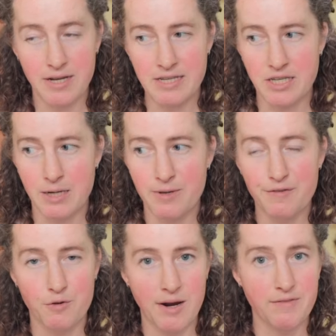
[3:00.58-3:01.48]
is going to be
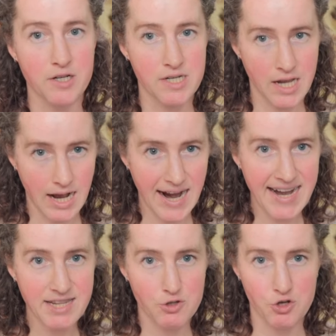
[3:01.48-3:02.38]
forever
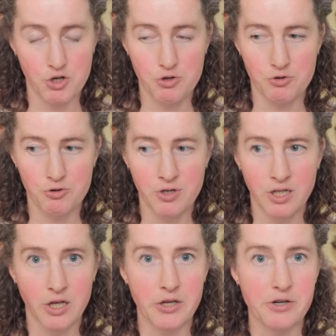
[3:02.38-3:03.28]
tied to
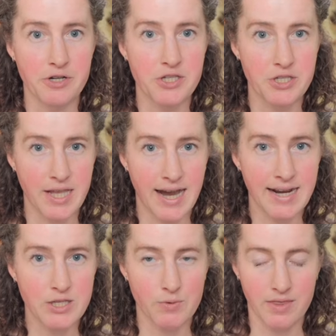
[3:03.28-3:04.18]
your
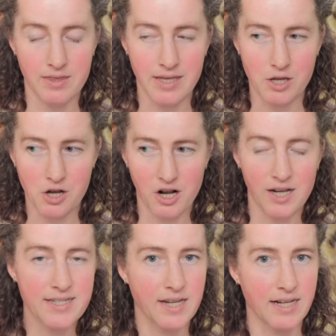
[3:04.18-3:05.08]
status within the
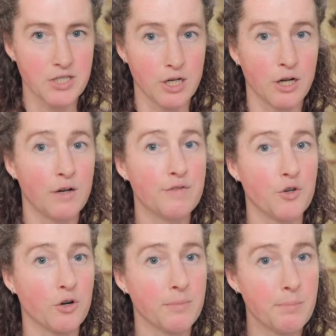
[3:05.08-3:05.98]
context of
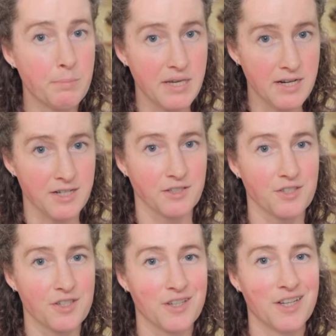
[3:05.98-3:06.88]
your
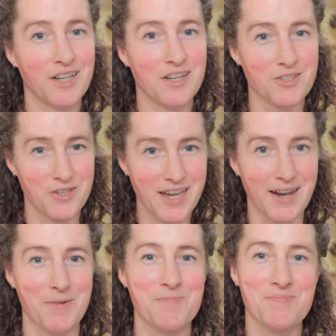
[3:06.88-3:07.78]
peers. So yeah,
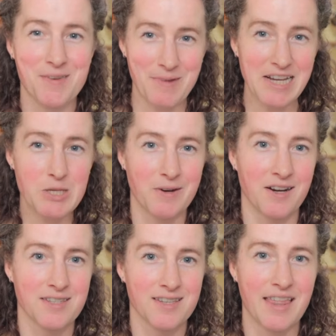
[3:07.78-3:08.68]
in my
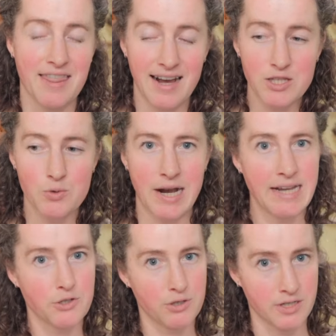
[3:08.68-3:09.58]
experience, that's why
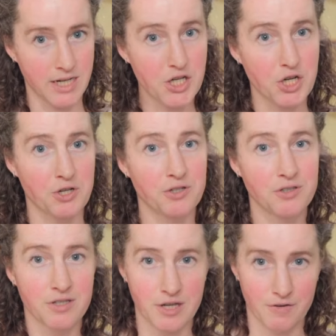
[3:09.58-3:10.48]
traditional
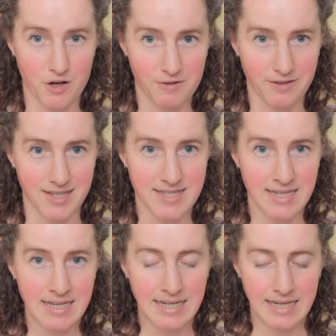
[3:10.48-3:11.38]
self-confidence
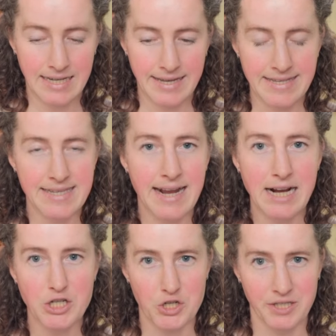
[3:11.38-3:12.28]
isn't
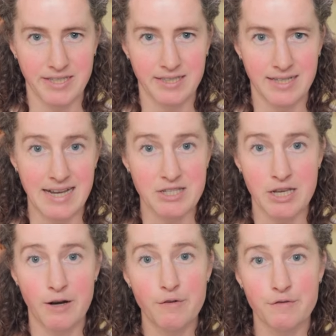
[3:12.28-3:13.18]
actually as
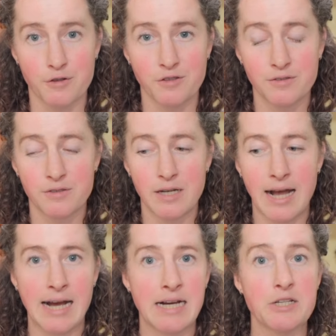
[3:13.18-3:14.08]
helpful
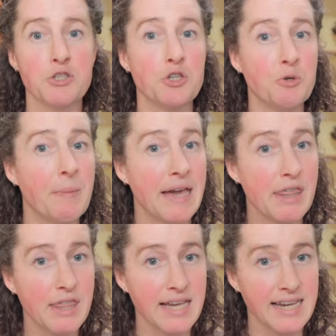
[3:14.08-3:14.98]
as you may
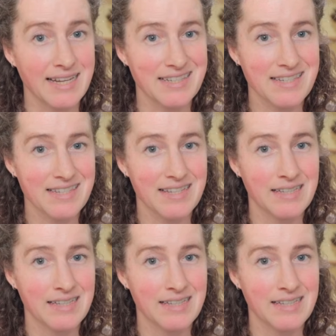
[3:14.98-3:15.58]
think it is.